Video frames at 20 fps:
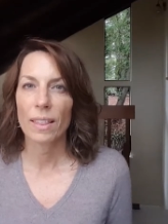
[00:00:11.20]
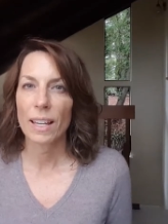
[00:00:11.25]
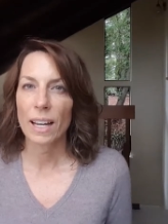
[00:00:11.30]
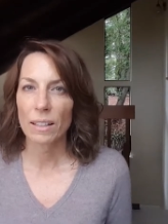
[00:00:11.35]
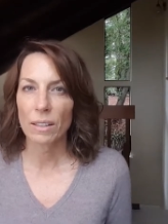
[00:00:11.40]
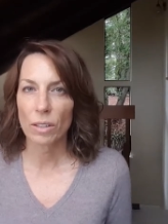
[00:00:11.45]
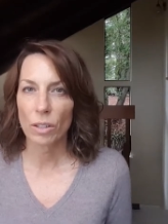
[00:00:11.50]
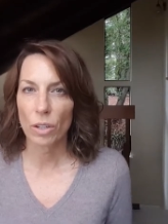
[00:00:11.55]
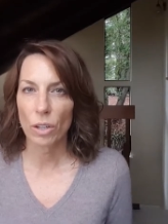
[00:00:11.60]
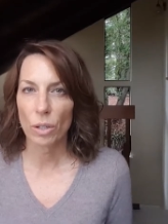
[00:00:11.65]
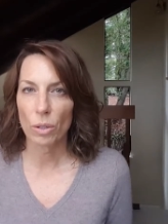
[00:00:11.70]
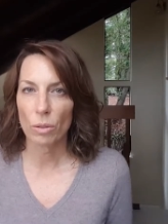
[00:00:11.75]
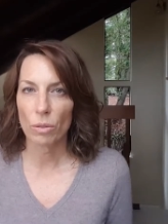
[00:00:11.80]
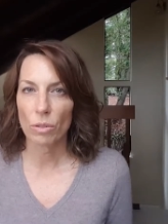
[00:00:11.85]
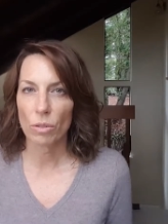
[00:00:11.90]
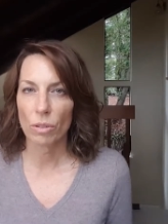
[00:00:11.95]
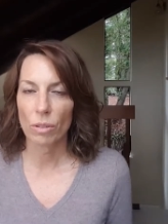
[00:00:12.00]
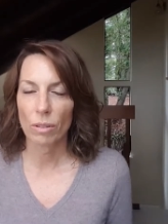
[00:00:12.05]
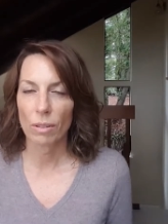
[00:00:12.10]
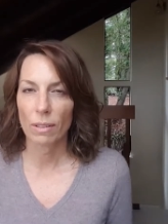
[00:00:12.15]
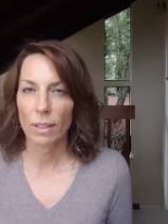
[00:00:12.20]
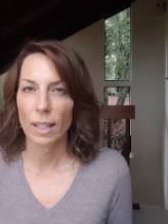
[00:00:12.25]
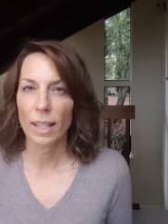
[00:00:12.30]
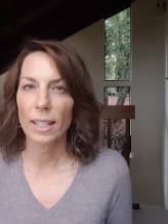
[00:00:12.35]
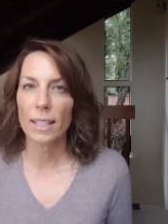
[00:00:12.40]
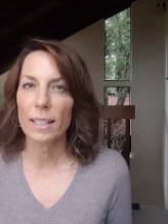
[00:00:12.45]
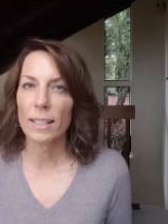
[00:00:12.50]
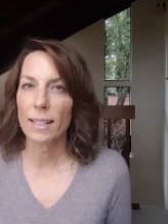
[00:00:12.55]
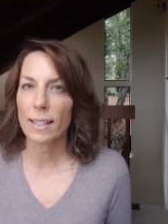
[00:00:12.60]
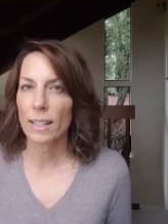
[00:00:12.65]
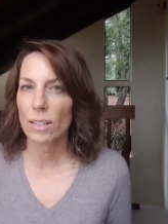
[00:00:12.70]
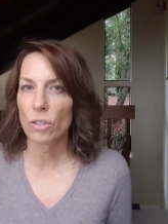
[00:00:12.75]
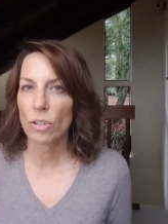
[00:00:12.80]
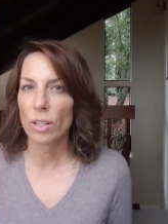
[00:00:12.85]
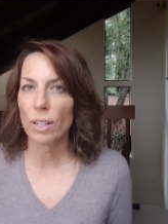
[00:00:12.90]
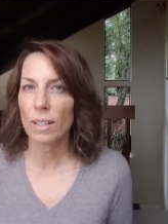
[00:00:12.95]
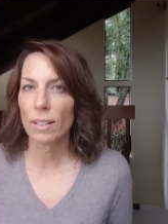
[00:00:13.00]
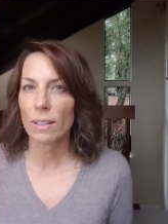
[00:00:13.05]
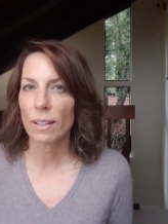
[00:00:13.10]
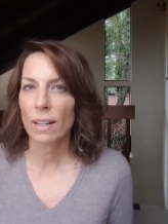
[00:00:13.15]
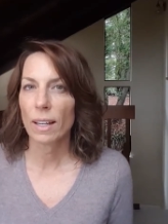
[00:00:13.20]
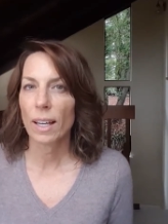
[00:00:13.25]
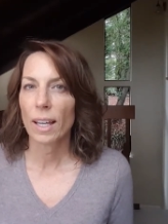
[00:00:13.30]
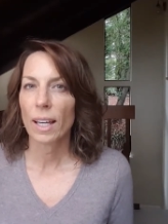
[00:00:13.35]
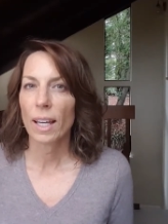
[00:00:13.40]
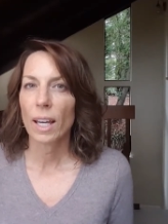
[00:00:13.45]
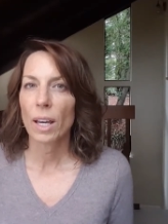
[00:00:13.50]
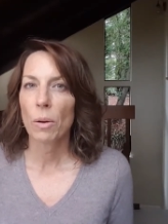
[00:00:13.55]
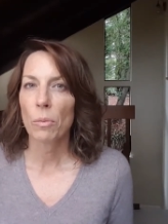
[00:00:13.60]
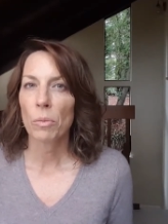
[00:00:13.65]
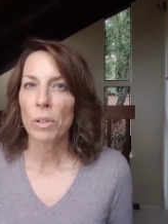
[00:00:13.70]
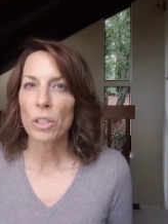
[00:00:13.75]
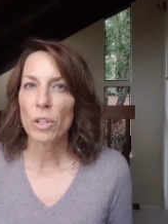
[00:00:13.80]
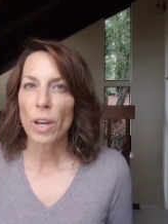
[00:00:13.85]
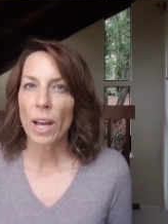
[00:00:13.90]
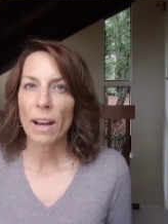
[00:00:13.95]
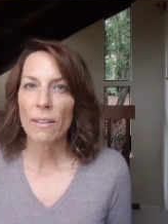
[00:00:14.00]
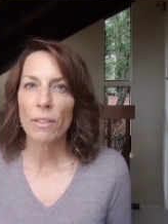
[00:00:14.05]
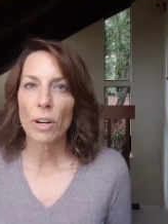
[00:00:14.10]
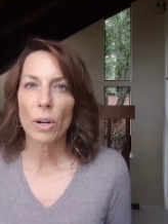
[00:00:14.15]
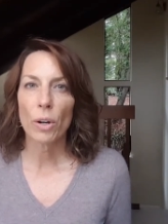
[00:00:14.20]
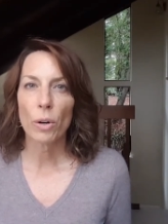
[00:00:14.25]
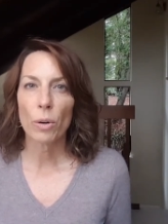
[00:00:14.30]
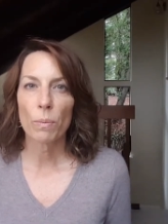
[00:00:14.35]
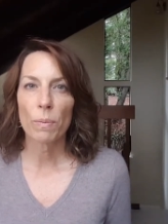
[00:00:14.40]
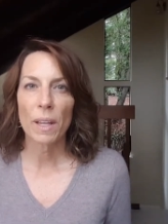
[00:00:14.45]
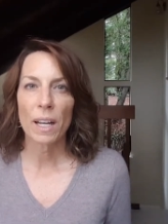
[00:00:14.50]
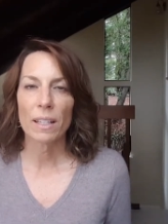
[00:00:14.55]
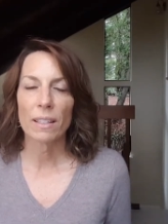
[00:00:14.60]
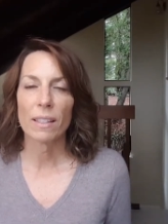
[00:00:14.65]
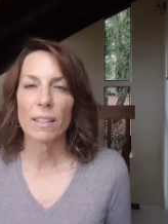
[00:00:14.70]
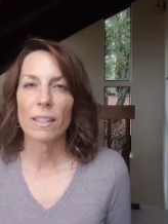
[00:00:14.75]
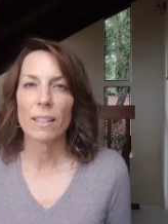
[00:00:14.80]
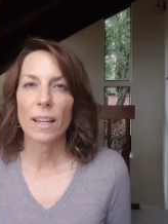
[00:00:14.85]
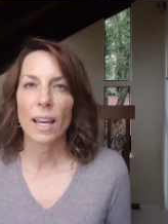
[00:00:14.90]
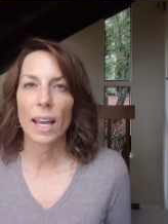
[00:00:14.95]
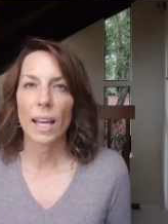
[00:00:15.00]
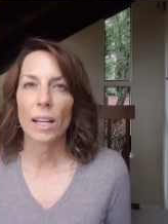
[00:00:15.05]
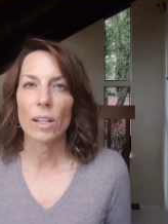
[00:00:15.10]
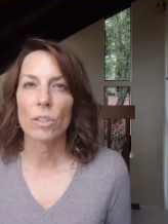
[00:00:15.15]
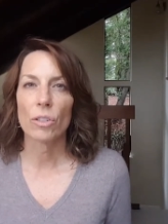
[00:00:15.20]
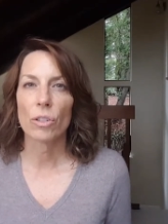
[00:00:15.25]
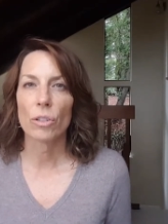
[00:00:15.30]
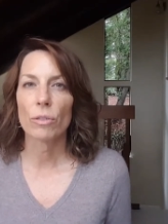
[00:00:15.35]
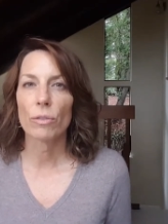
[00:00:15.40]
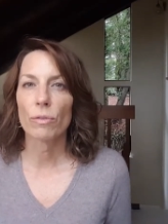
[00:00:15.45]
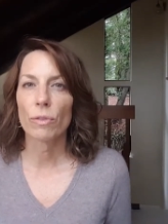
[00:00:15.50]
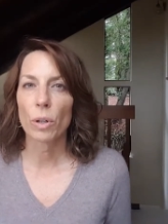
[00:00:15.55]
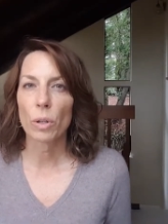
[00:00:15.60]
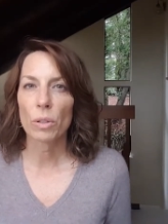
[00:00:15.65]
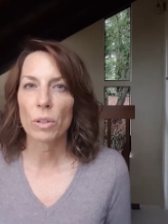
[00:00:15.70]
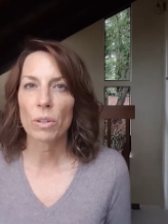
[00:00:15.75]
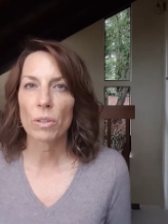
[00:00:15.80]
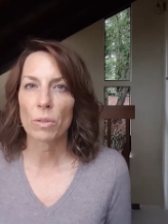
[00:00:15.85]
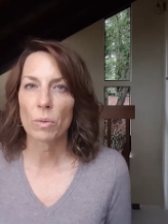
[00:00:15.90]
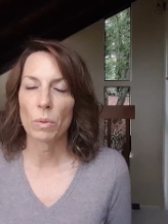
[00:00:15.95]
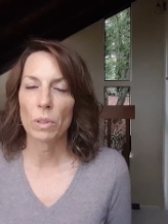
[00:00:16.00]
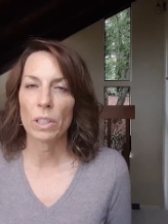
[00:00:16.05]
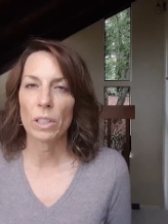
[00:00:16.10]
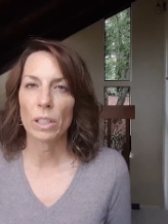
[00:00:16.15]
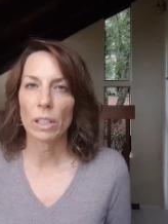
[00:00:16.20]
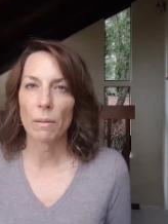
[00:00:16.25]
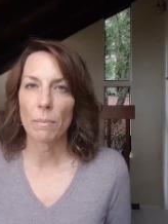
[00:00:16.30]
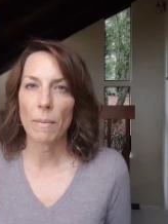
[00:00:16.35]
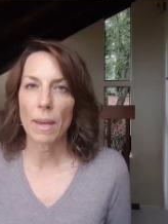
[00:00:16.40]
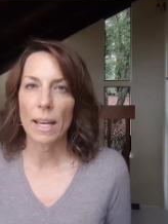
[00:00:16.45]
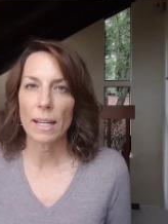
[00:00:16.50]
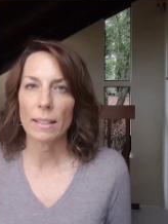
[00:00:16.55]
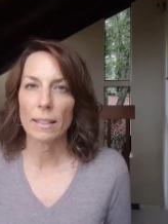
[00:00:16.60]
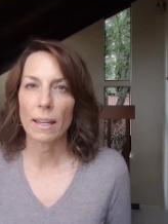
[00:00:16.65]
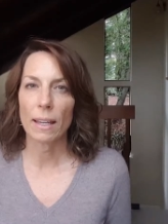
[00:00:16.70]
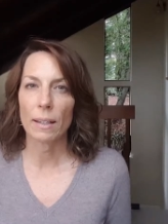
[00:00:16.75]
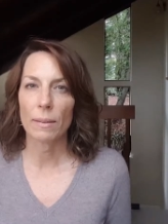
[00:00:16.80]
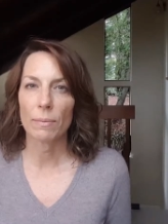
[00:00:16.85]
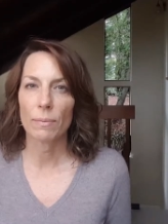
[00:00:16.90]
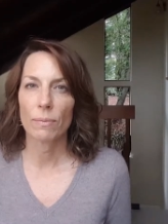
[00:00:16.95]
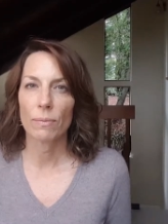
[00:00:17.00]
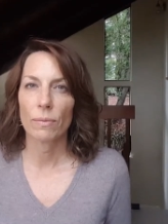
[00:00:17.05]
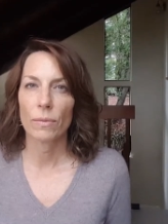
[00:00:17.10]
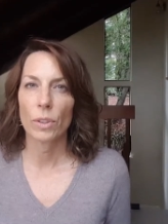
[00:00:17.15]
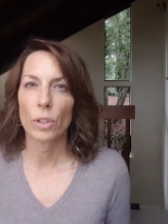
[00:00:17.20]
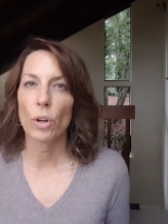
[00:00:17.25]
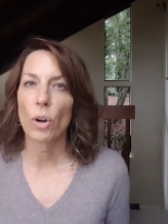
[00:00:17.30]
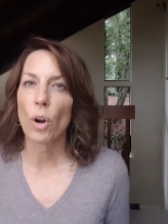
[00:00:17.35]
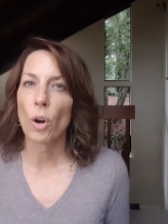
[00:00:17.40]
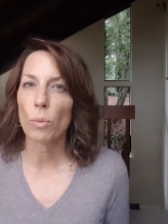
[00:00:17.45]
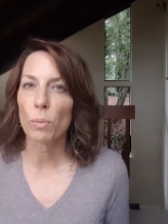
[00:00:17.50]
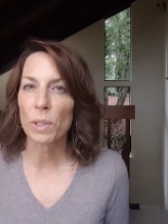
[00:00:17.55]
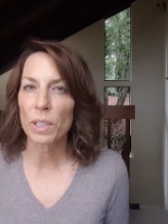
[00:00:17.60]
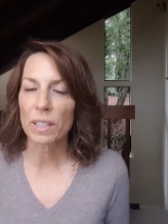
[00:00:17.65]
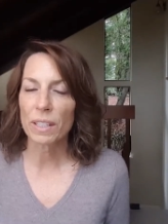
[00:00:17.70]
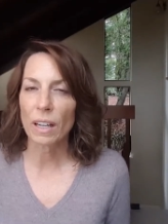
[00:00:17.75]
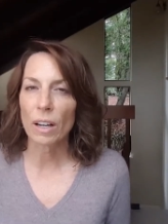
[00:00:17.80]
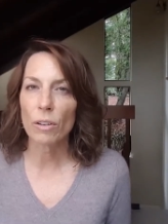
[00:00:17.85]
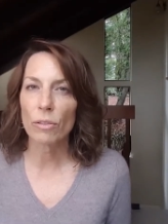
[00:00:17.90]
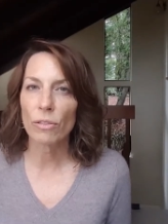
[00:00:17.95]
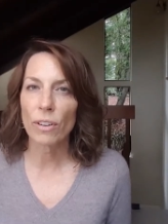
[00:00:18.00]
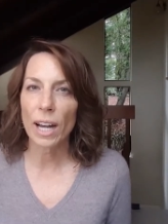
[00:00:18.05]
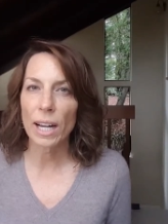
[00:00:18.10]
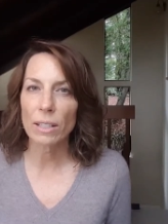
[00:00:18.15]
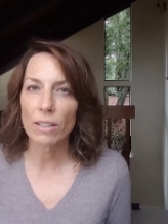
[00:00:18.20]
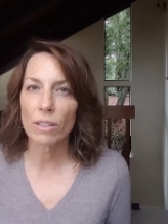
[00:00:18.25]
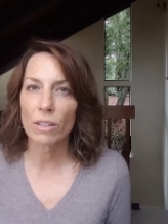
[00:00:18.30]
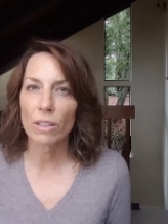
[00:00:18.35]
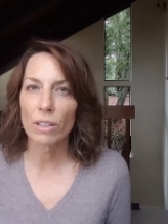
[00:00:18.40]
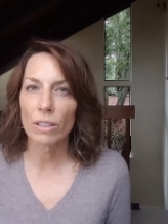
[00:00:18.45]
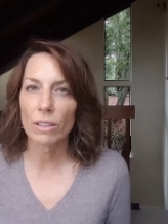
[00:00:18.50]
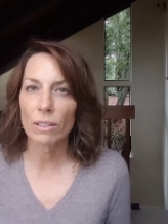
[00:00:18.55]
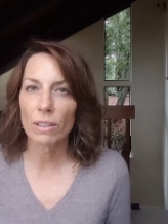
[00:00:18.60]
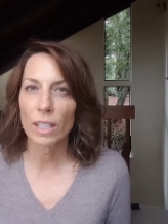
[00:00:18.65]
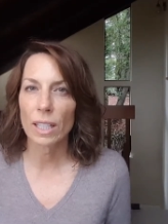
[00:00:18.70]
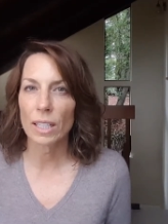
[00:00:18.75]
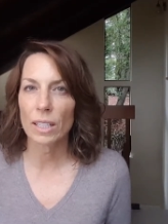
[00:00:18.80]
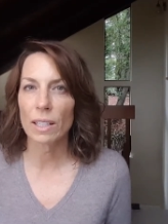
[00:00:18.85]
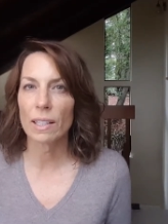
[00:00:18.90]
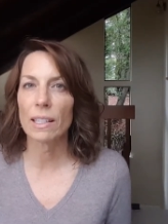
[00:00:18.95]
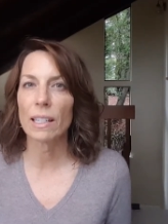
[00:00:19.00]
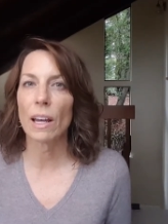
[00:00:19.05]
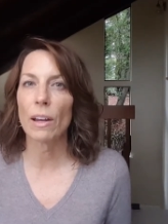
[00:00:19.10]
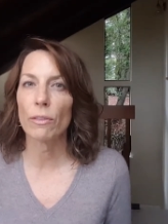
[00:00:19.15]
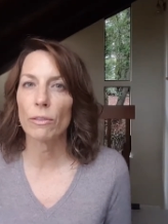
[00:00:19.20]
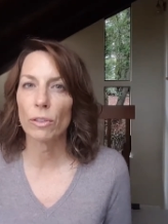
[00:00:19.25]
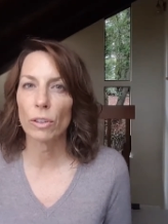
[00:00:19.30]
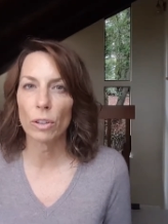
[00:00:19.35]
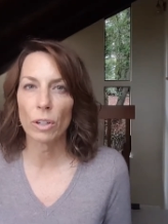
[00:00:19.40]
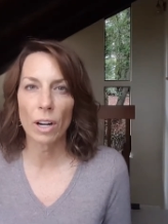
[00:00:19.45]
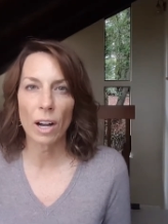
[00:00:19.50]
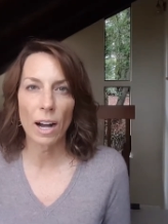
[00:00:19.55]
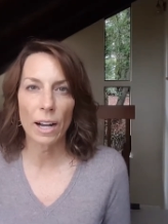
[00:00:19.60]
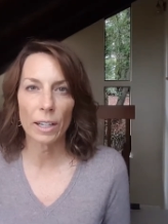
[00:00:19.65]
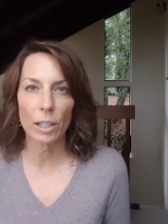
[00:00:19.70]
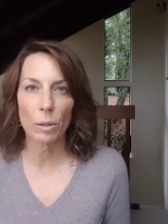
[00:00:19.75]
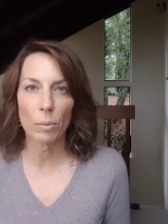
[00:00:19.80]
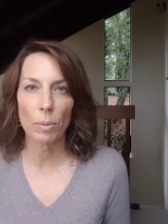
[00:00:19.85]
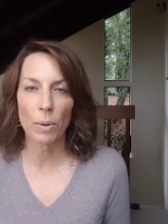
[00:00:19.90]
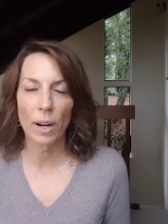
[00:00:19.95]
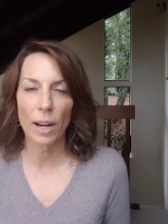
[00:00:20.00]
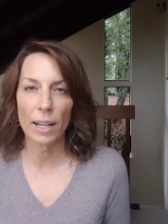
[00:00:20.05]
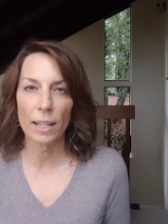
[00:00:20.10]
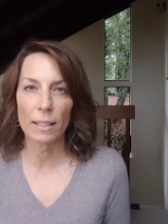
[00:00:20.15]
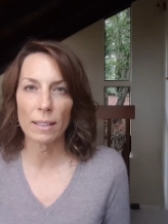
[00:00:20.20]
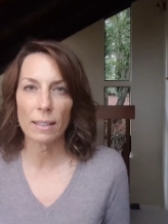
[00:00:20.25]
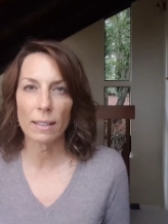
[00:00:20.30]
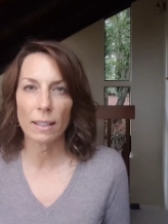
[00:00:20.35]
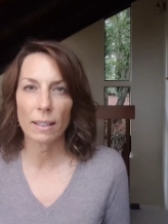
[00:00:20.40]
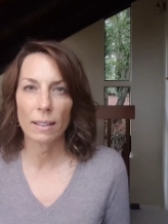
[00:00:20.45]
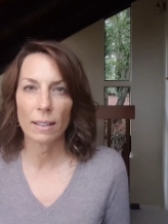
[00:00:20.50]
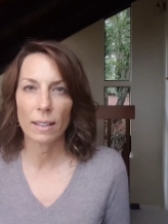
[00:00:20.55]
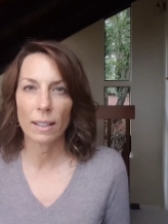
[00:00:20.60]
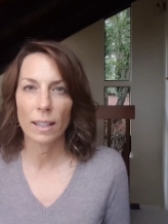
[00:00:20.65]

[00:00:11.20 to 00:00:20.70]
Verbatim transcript: That's huge. In addition, when you have a home that's staged, your photos will look amazing. Your home will sell faster, it'll sell for a higher price.